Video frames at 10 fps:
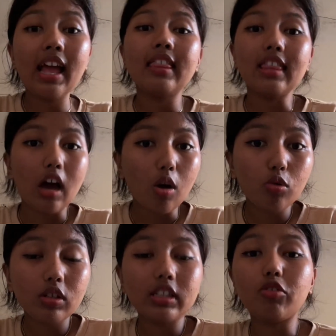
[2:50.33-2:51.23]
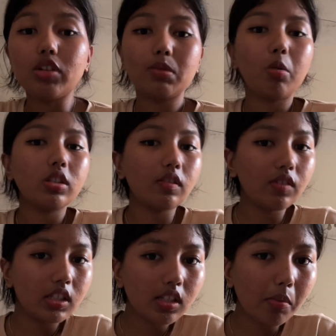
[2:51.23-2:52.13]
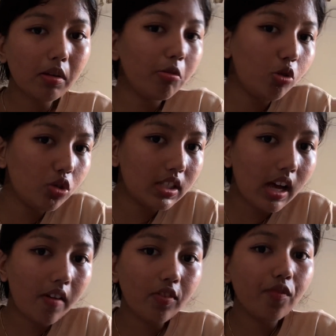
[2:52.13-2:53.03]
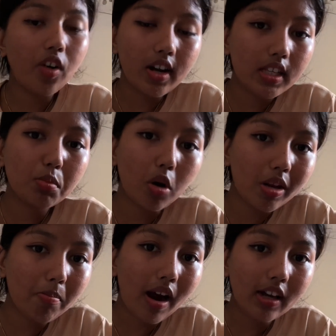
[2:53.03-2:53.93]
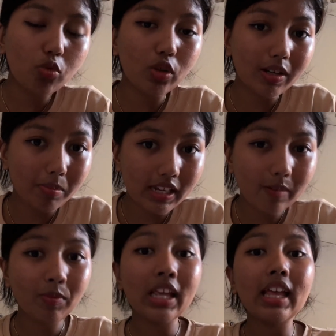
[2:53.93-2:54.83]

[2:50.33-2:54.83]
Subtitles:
Now the response of the stomach mucosa of the fundus body part will be